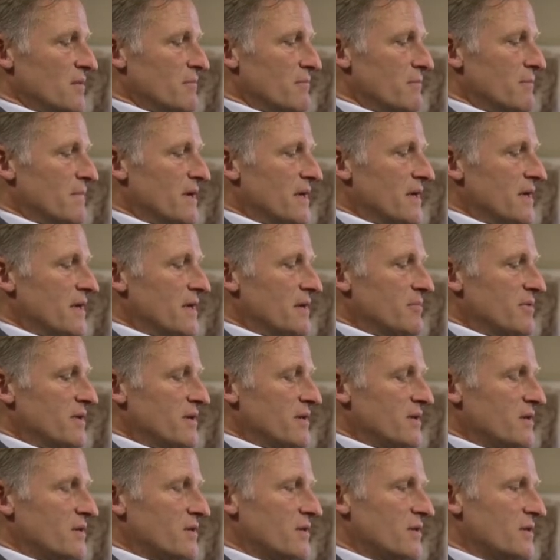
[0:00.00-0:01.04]

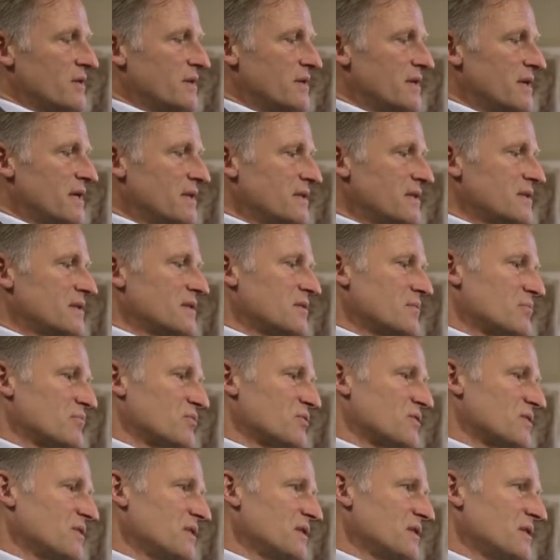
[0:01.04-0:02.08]
maybe condense the
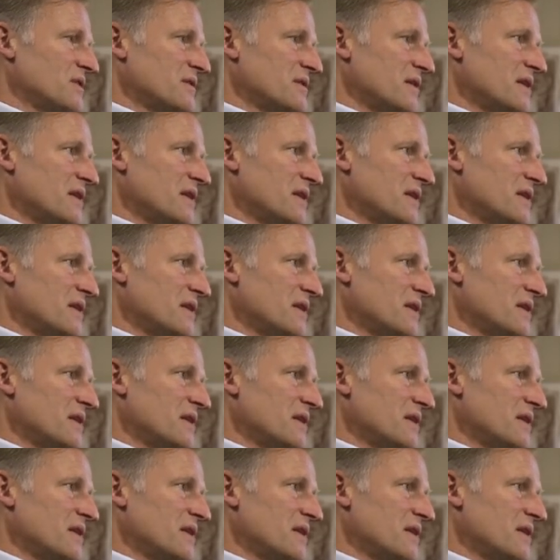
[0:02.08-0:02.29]
procedure